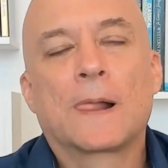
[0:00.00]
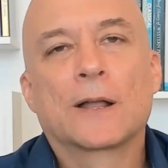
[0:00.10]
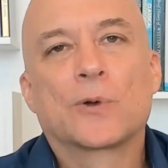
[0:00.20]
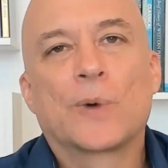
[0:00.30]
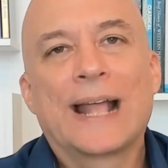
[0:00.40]

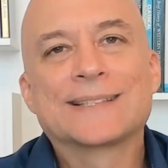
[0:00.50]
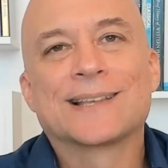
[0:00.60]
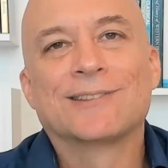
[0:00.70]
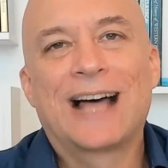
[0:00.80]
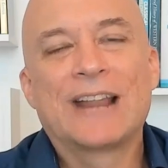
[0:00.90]
grants
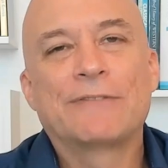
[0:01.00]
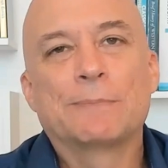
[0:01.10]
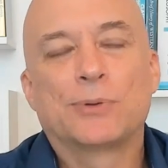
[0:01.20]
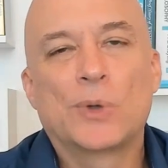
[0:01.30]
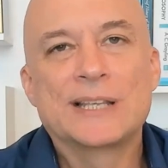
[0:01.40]
a lot of
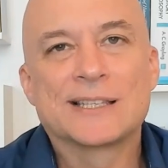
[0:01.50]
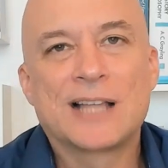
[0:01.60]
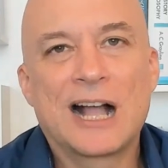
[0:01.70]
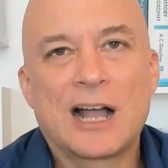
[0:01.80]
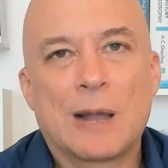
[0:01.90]
employee
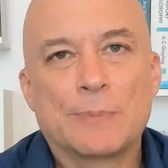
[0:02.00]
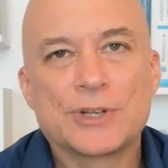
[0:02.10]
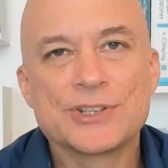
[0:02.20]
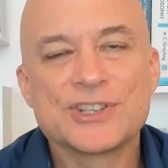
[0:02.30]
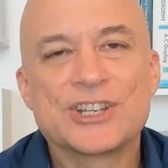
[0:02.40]
stock
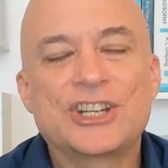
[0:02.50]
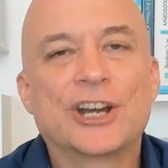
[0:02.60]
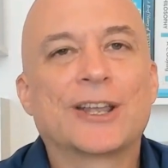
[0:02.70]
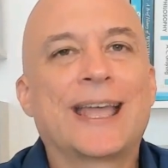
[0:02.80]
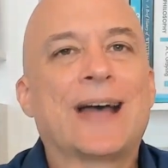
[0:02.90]
options, the
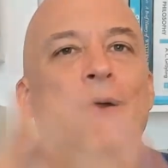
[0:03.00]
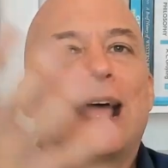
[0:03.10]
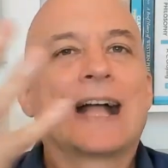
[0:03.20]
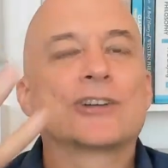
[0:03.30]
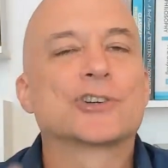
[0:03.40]
share count
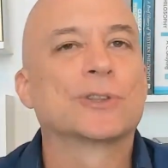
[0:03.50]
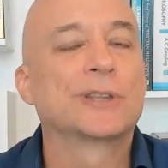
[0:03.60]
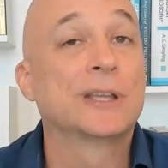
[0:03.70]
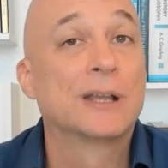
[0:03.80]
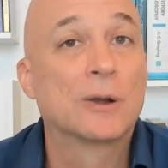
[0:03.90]

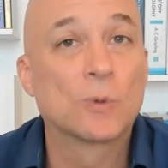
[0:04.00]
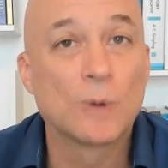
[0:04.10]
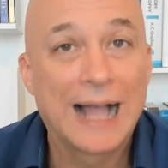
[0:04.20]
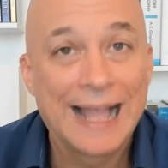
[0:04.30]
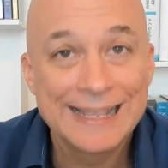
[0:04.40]
actually
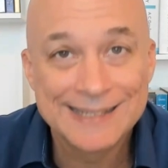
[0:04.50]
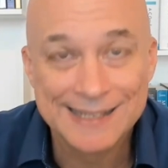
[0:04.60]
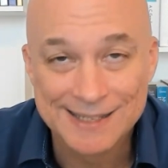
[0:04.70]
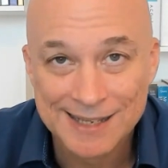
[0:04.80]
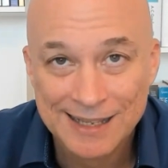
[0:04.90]

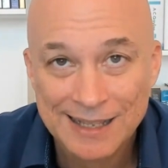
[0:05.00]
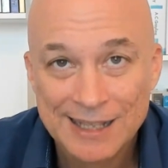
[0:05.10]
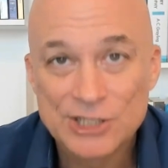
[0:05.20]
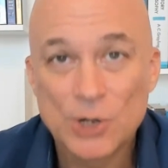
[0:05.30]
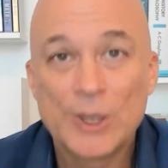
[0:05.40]
rises.
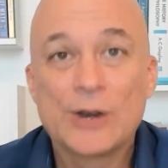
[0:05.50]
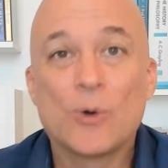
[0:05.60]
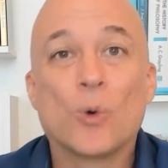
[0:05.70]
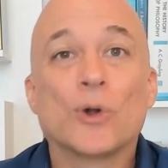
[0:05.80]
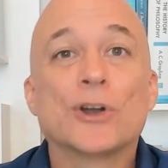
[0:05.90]
So in
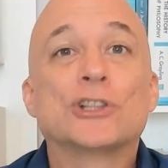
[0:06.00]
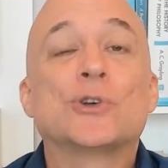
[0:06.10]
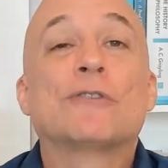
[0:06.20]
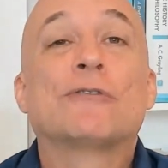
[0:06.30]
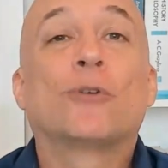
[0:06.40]
order
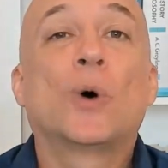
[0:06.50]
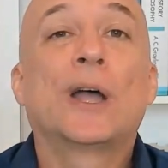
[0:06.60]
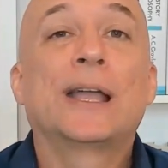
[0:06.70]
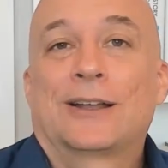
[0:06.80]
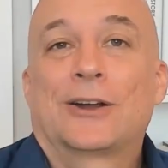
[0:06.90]
to
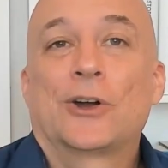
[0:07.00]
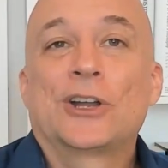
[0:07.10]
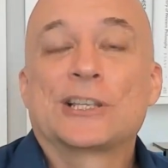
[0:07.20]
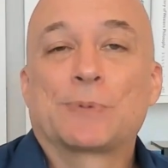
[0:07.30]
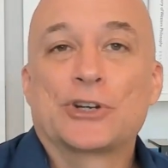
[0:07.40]
avoid
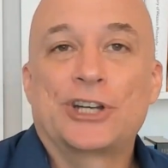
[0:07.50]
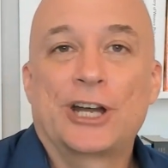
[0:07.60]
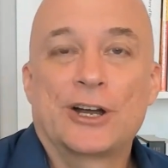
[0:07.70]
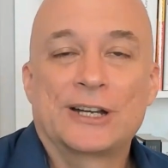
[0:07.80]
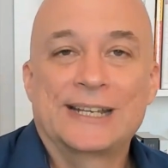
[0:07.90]
earnings per
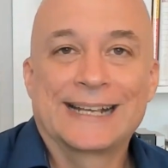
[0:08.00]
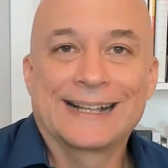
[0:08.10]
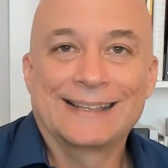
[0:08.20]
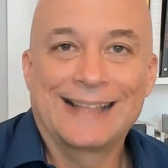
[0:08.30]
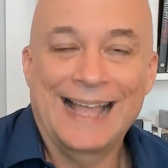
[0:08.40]
share
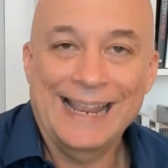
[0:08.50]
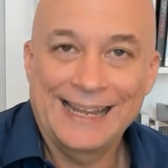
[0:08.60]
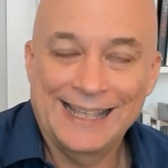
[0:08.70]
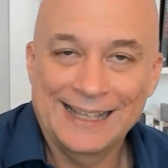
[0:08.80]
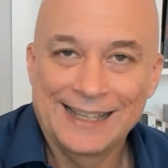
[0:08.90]

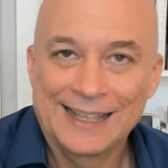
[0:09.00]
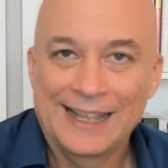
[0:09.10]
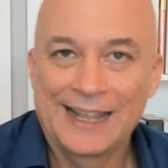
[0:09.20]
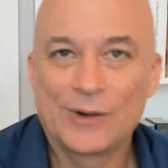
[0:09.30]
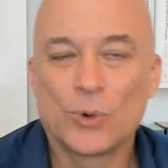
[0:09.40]
declining,
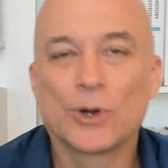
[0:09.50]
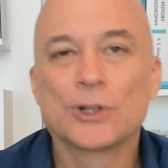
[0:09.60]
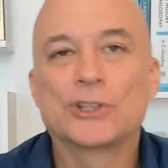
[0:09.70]
in order